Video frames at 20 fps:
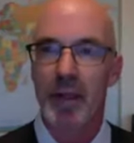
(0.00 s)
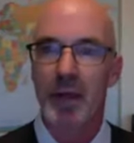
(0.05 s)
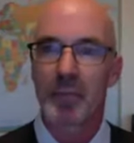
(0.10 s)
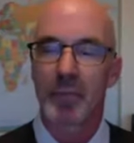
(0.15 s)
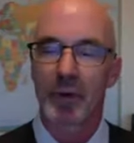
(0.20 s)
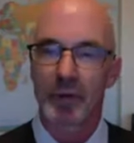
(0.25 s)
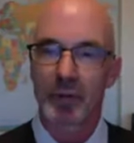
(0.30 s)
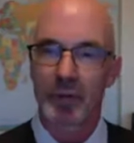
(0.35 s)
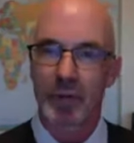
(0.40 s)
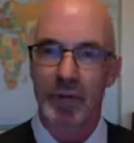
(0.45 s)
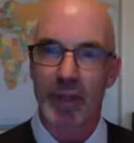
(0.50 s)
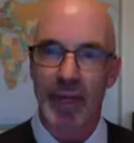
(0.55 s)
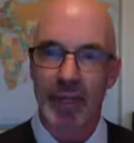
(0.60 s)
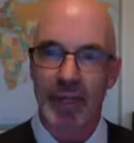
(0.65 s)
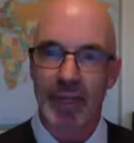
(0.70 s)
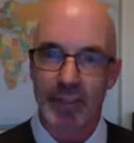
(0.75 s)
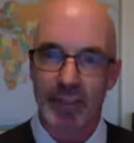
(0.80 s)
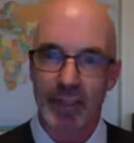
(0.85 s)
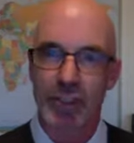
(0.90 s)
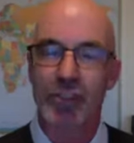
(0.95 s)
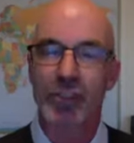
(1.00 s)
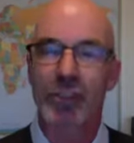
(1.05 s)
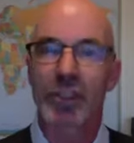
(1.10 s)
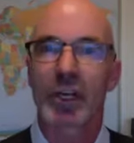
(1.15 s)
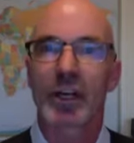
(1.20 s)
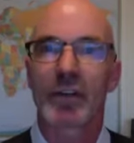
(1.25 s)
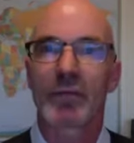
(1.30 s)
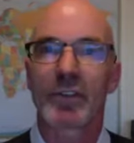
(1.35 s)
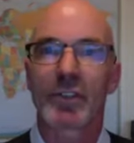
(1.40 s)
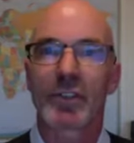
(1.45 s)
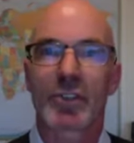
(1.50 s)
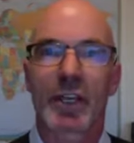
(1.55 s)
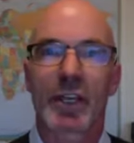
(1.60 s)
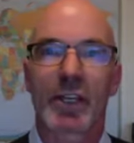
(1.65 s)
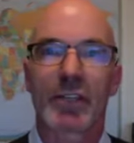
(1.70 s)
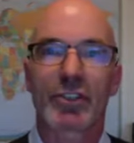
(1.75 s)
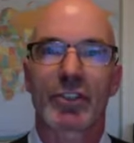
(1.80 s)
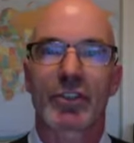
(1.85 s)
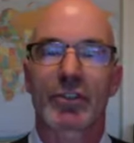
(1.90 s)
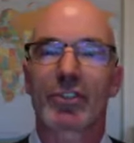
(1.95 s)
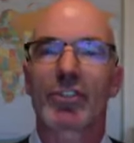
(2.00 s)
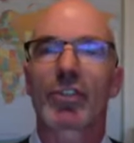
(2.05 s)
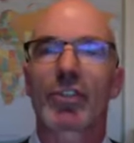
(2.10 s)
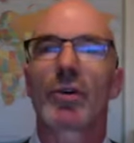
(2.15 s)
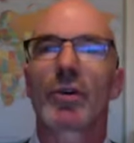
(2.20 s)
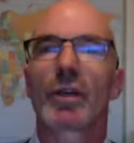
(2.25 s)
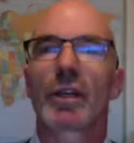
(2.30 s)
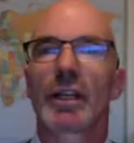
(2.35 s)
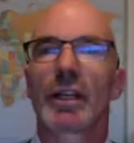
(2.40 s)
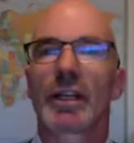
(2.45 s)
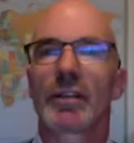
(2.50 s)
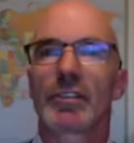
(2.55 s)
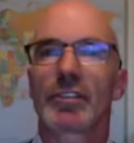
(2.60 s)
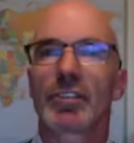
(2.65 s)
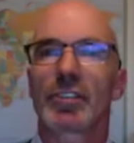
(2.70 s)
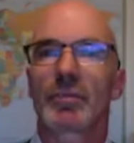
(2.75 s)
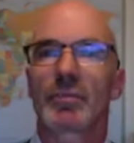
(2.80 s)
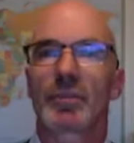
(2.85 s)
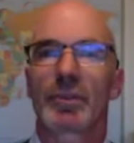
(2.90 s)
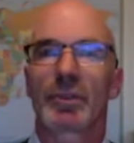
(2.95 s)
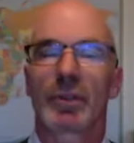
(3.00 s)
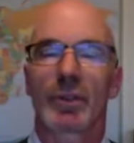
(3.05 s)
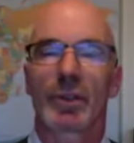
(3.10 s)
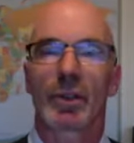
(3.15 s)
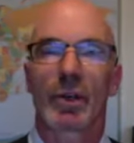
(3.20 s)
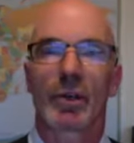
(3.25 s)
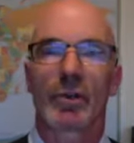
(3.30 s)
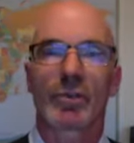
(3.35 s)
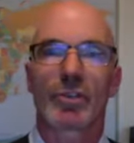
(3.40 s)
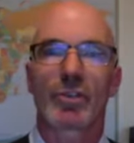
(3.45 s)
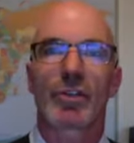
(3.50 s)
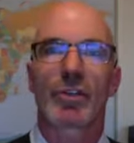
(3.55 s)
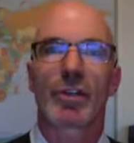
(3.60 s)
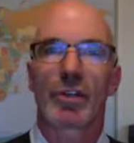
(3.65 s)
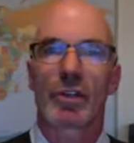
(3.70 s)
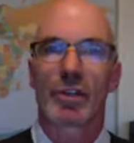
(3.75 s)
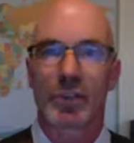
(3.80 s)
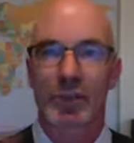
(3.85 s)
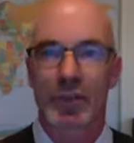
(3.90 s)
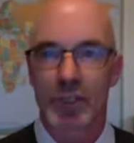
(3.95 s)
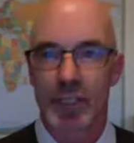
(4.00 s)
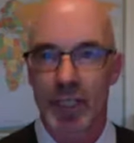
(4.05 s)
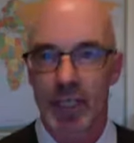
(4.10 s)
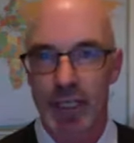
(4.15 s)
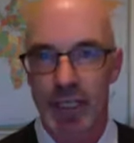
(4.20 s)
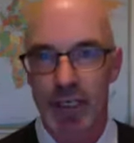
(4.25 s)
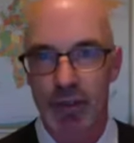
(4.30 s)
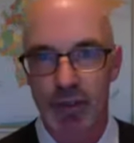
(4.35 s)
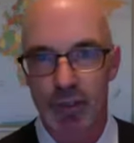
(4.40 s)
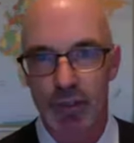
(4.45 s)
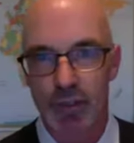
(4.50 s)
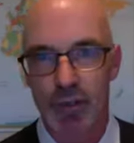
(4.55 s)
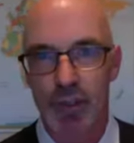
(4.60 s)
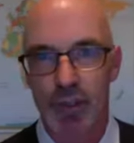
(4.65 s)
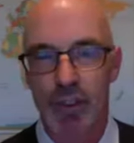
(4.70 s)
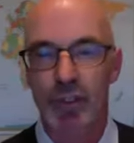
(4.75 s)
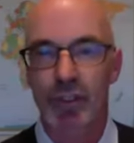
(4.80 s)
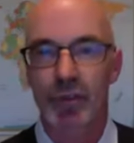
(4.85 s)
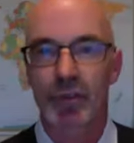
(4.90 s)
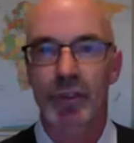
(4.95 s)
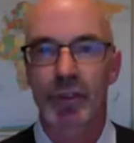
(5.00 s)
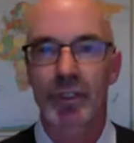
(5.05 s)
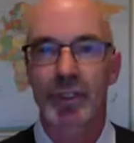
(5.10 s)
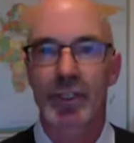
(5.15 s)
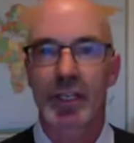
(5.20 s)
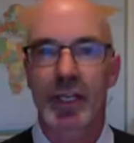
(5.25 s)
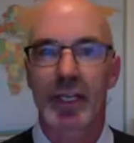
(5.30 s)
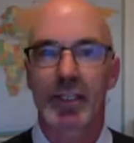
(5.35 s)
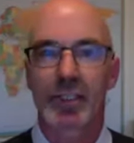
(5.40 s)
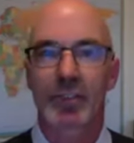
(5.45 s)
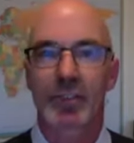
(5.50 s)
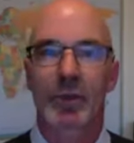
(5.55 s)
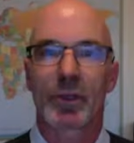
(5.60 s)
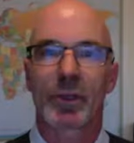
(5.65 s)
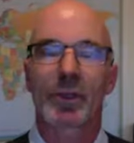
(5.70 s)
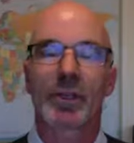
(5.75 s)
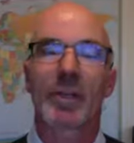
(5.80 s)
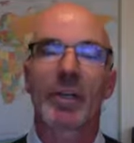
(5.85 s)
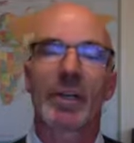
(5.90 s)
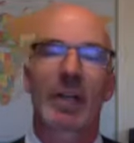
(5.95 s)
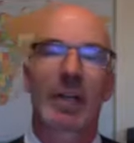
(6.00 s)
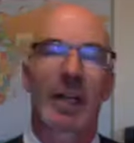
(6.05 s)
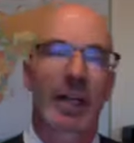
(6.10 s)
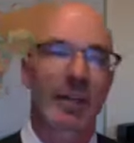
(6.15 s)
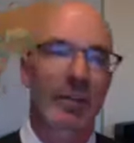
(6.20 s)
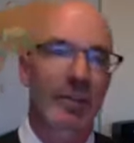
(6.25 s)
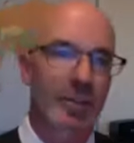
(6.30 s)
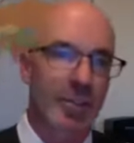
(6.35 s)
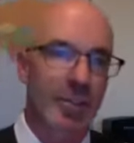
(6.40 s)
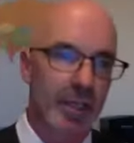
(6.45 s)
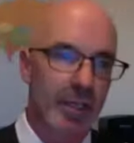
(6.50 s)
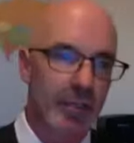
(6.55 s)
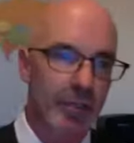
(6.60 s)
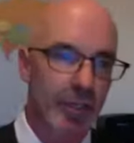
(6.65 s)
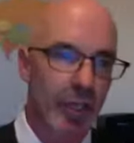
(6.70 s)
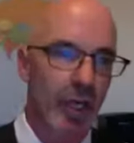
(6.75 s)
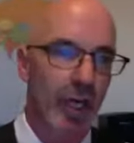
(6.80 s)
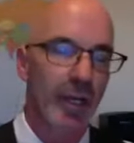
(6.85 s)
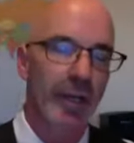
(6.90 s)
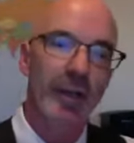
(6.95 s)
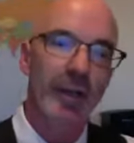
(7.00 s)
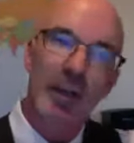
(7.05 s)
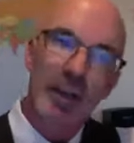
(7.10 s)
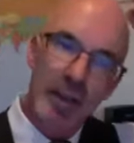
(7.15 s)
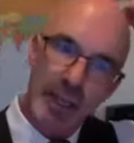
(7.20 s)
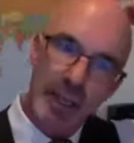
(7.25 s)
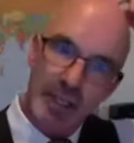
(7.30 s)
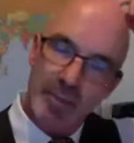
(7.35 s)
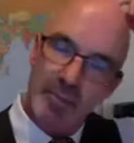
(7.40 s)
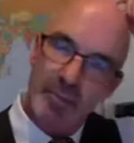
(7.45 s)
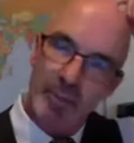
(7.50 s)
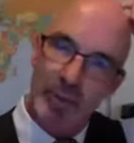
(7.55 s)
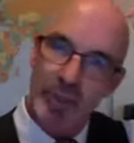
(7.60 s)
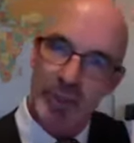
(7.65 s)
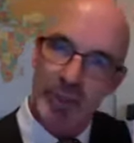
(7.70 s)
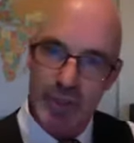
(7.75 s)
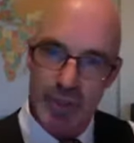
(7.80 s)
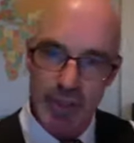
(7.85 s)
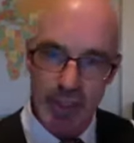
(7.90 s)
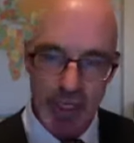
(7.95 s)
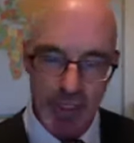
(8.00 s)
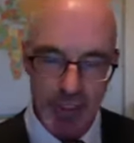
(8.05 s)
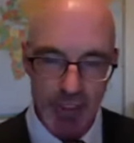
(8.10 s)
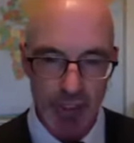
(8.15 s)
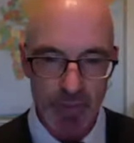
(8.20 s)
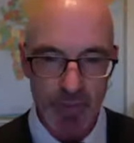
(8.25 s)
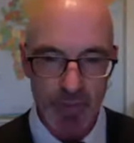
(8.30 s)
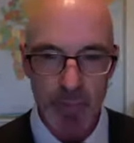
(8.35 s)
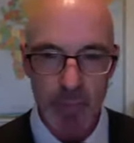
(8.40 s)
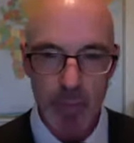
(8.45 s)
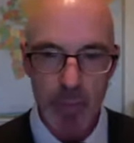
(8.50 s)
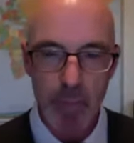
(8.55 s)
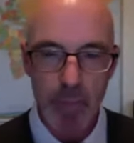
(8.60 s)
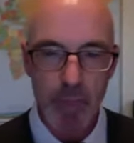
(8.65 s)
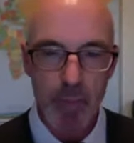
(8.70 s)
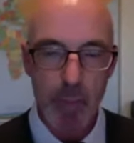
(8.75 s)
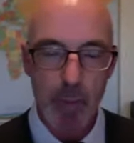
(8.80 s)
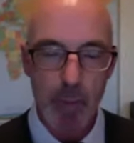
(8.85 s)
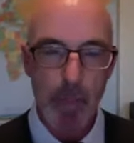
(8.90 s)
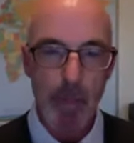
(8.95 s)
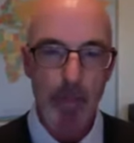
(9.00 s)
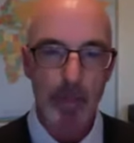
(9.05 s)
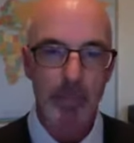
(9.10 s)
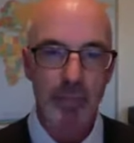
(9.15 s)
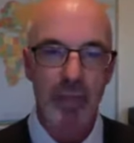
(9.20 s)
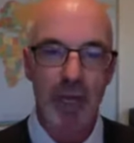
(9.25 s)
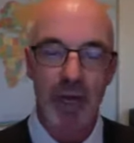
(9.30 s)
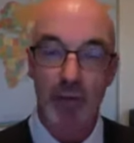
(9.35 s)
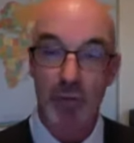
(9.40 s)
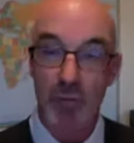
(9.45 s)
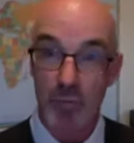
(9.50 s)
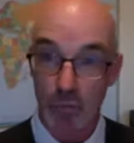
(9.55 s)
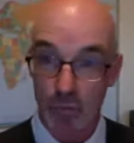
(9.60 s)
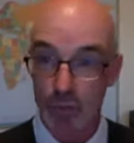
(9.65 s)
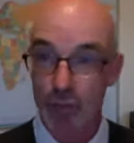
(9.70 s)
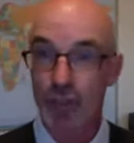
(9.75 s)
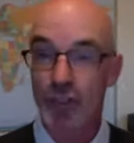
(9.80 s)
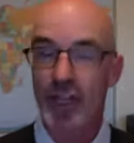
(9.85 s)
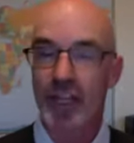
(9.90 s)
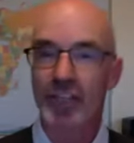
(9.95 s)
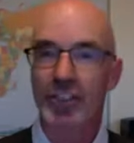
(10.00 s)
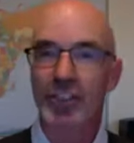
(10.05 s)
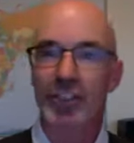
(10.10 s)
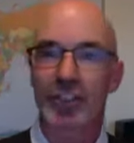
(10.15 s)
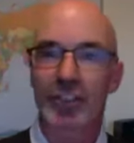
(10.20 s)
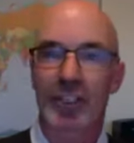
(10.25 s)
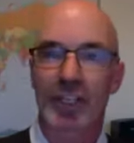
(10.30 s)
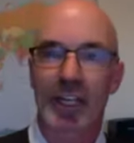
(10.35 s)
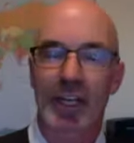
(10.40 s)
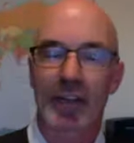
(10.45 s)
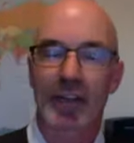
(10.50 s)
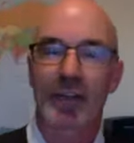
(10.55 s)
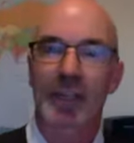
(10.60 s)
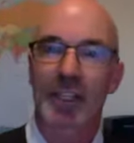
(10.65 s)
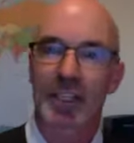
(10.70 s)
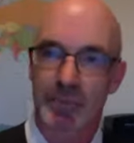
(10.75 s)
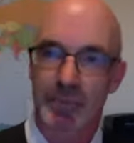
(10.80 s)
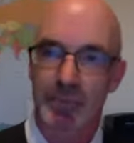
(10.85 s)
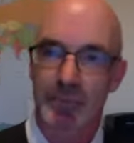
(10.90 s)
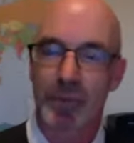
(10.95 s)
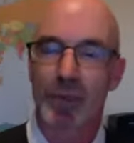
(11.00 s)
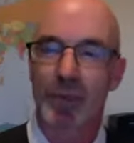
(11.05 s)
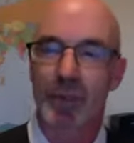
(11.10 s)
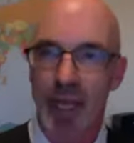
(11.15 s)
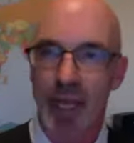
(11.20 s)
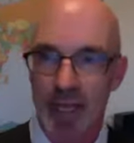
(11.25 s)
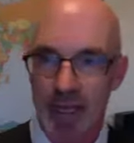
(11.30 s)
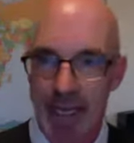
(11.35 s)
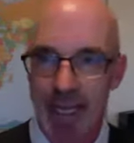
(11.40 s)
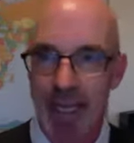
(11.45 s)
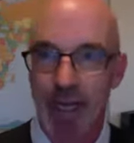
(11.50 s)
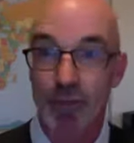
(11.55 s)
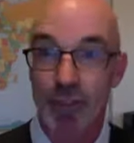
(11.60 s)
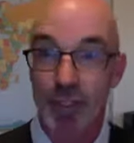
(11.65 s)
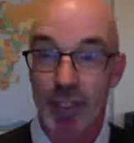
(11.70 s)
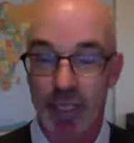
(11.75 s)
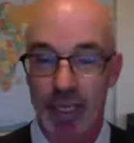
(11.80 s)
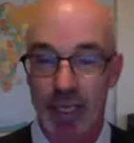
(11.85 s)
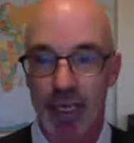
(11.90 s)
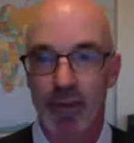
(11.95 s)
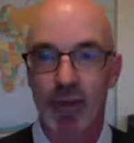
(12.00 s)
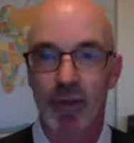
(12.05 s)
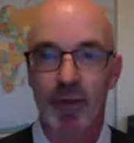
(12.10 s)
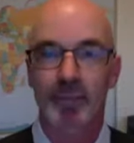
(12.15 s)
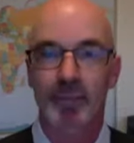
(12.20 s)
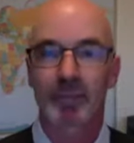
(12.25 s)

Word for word: But for that initial conversation, showing leadership in the close, you take out your Acuity Scheduler, and you say, John, let's book a session, our first session together. Let's book that now together.